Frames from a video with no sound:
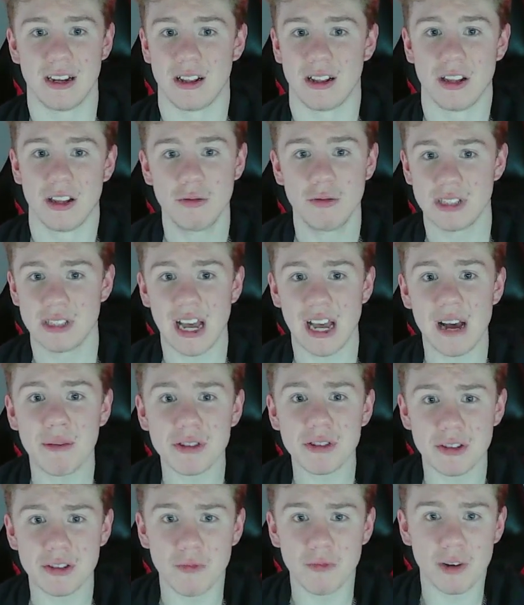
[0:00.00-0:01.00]
Lewis
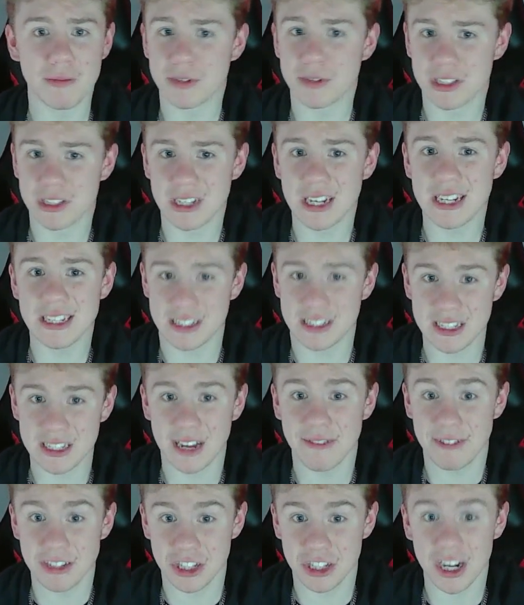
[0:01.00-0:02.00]
Hamilton won Mercedes
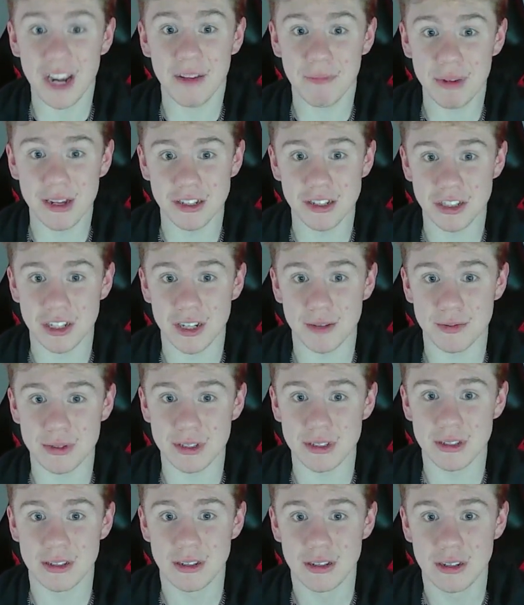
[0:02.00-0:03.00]
7
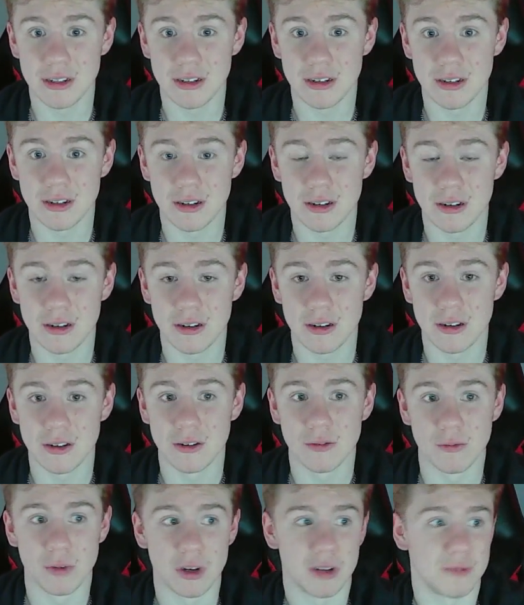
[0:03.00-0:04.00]
championships.
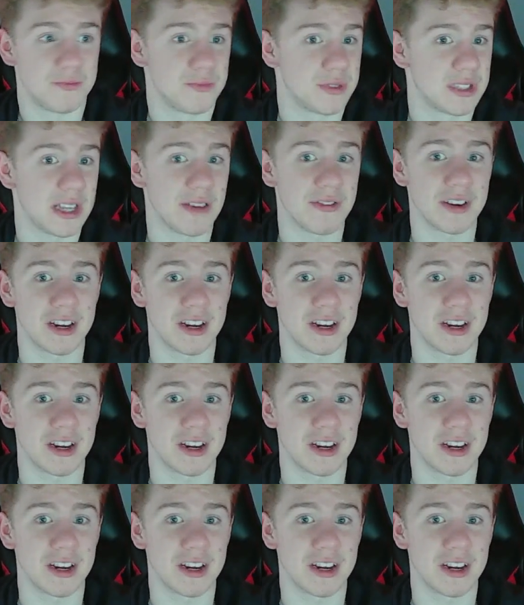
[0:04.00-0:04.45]
Well, 7